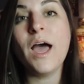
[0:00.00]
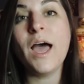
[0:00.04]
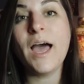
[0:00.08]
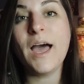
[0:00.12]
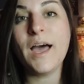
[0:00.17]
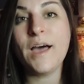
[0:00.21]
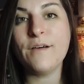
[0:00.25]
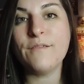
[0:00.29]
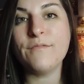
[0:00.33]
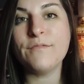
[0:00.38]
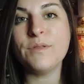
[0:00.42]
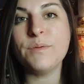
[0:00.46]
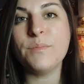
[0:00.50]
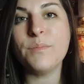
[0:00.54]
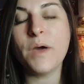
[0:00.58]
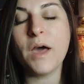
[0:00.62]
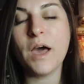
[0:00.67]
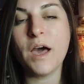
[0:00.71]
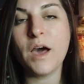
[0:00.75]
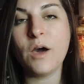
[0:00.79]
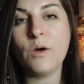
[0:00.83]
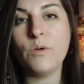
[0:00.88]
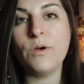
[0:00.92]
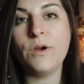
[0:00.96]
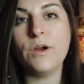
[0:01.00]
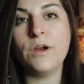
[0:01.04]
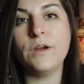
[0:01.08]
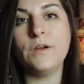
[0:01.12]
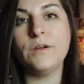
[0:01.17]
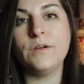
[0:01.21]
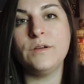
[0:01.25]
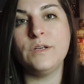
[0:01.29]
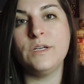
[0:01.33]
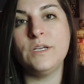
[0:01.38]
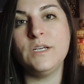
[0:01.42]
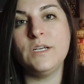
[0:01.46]
have the power
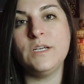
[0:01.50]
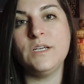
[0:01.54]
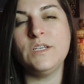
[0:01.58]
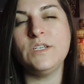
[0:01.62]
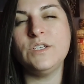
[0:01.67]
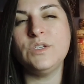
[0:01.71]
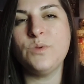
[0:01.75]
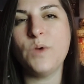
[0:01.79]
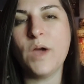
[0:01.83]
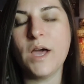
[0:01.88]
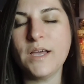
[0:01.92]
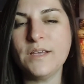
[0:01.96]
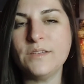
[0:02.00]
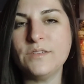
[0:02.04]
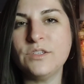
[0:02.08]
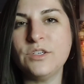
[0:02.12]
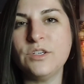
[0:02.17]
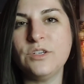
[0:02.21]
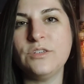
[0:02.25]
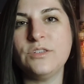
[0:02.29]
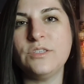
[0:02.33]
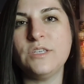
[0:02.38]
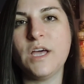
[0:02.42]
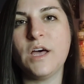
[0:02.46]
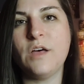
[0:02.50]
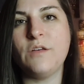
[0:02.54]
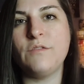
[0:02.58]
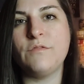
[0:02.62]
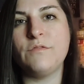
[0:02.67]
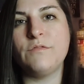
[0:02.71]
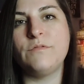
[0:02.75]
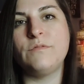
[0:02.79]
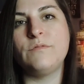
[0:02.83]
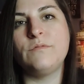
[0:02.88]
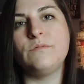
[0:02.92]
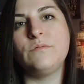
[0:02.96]
to ask yourself,
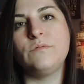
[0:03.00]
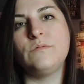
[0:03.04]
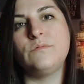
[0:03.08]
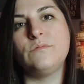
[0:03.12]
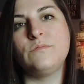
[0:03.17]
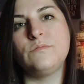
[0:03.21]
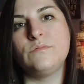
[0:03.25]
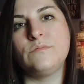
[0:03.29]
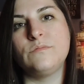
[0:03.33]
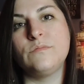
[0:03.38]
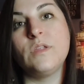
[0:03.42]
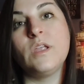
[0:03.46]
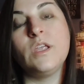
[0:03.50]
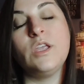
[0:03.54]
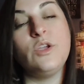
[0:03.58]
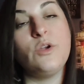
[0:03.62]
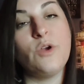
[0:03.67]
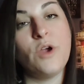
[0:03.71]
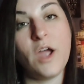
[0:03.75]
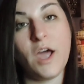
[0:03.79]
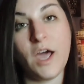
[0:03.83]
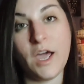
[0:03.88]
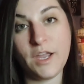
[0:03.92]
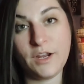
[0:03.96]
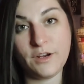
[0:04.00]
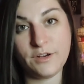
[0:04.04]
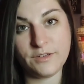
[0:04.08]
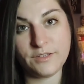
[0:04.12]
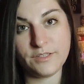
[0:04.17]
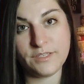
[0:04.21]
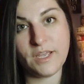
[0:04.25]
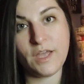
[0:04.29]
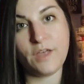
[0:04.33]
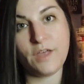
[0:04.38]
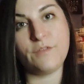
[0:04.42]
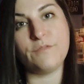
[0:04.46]
your higher
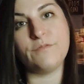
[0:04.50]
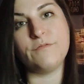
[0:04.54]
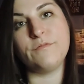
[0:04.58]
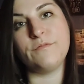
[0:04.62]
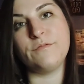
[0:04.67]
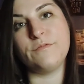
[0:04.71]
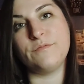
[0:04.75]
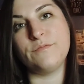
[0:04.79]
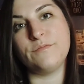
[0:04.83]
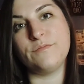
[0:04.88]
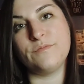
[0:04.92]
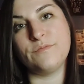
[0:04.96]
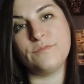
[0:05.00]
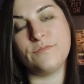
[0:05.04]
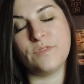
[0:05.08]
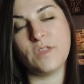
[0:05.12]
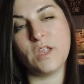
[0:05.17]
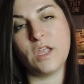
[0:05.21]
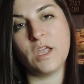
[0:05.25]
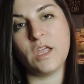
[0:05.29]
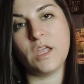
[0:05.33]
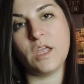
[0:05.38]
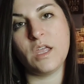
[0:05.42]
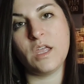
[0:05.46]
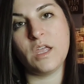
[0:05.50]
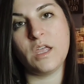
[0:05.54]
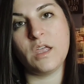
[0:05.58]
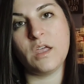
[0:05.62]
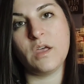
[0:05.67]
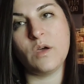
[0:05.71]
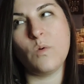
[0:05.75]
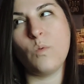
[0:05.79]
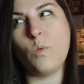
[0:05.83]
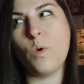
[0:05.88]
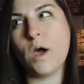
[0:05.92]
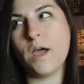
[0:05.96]
self,
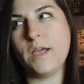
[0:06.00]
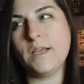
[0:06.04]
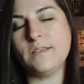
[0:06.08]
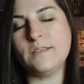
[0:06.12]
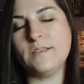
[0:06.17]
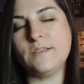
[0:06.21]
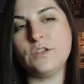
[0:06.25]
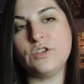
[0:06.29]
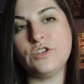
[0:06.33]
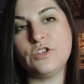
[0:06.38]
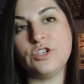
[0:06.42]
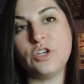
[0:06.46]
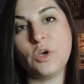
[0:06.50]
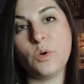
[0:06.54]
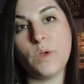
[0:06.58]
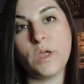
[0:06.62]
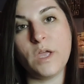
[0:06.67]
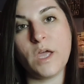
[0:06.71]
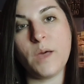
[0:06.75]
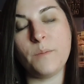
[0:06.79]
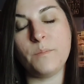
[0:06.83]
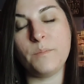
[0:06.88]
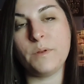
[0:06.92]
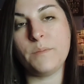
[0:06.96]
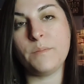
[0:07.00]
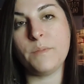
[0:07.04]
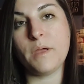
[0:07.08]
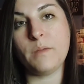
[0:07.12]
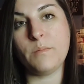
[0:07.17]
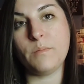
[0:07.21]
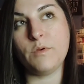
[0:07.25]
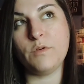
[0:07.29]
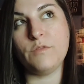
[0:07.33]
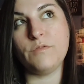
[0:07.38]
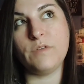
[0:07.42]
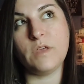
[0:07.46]
why is this showing up in my
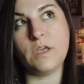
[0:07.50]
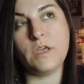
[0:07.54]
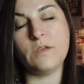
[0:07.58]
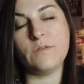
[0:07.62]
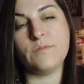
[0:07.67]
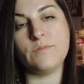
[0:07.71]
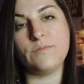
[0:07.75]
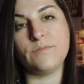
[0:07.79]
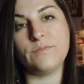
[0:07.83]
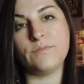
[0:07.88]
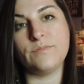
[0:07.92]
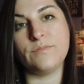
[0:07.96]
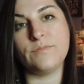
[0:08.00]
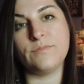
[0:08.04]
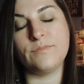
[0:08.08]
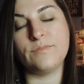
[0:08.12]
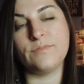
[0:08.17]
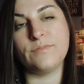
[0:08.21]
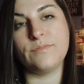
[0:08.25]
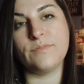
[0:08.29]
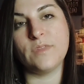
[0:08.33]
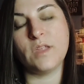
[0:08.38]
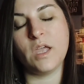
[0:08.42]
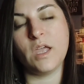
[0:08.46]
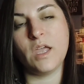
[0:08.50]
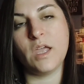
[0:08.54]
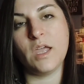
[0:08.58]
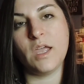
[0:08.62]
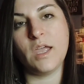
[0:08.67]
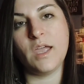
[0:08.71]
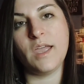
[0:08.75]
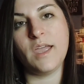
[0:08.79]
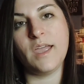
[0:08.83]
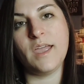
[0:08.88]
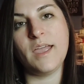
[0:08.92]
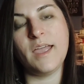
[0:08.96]
movie?
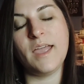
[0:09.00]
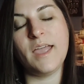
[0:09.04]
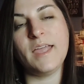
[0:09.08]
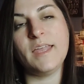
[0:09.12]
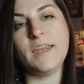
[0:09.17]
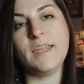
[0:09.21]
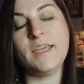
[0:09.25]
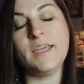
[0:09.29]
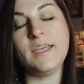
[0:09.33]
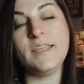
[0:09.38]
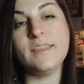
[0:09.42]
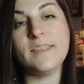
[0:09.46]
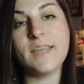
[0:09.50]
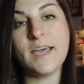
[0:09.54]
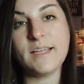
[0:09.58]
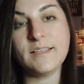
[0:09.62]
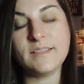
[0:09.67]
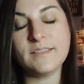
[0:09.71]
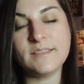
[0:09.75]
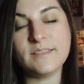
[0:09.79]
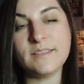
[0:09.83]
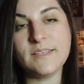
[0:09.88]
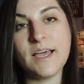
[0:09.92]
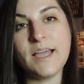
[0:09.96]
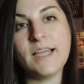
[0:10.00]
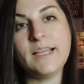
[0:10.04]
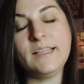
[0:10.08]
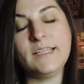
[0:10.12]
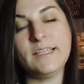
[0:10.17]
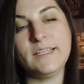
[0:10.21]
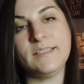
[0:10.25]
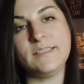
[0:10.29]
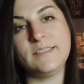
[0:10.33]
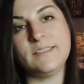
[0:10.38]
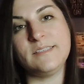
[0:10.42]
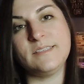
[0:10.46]
And in that
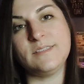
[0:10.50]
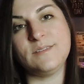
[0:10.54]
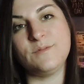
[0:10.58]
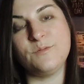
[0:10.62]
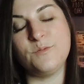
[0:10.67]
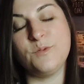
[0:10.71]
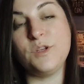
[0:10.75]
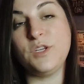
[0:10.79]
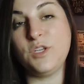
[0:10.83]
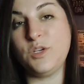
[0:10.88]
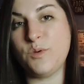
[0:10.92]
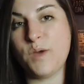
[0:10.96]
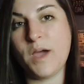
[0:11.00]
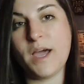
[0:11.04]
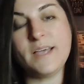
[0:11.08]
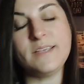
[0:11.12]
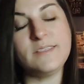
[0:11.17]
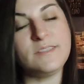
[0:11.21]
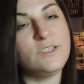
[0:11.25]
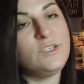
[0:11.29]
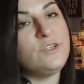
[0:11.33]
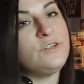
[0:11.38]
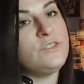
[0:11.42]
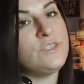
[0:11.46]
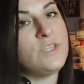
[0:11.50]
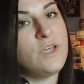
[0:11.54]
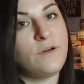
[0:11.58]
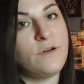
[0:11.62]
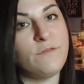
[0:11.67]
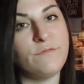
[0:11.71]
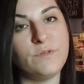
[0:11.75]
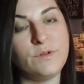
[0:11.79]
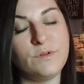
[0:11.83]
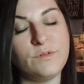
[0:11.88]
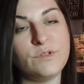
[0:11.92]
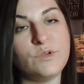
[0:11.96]
silence, when you ask yourself
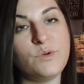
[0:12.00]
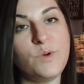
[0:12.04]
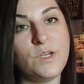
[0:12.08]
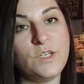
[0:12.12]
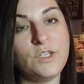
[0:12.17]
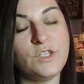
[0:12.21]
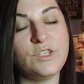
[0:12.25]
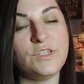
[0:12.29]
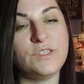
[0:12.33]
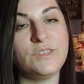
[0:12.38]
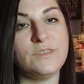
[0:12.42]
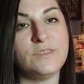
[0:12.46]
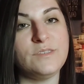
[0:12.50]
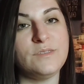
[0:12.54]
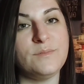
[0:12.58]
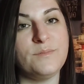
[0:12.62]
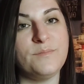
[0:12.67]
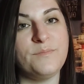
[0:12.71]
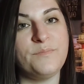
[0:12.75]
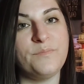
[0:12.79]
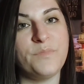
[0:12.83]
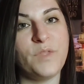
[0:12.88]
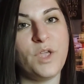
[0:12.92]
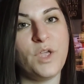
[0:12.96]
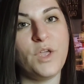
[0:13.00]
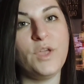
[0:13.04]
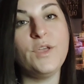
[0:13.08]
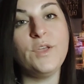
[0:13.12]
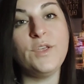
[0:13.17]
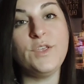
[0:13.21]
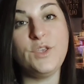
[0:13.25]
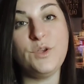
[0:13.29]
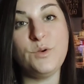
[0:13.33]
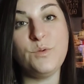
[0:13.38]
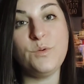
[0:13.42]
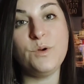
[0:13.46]
those questions,
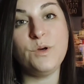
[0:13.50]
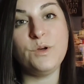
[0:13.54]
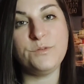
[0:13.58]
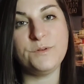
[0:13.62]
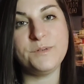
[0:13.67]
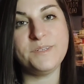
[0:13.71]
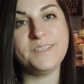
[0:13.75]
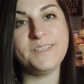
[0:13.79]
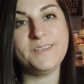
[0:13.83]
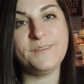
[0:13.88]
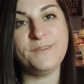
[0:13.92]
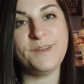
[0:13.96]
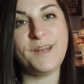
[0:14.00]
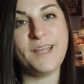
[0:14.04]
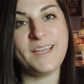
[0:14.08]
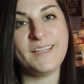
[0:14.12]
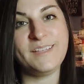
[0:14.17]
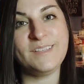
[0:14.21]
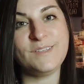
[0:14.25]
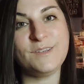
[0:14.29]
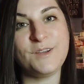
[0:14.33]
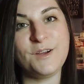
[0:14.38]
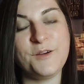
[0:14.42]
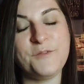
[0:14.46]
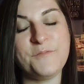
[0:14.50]
you will receive an answer.